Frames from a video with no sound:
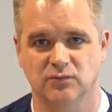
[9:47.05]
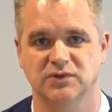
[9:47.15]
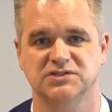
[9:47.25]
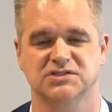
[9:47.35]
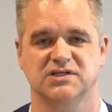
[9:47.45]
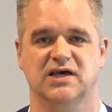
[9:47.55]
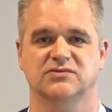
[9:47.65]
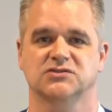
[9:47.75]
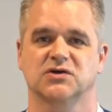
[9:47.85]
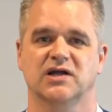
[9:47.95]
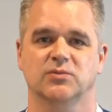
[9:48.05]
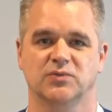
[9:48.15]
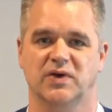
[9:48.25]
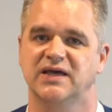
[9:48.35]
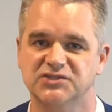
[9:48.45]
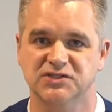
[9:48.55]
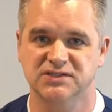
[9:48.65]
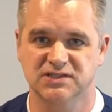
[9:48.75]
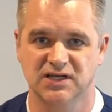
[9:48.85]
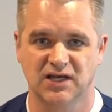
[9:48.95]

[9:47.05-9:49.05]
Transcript: We just have to try to be patient.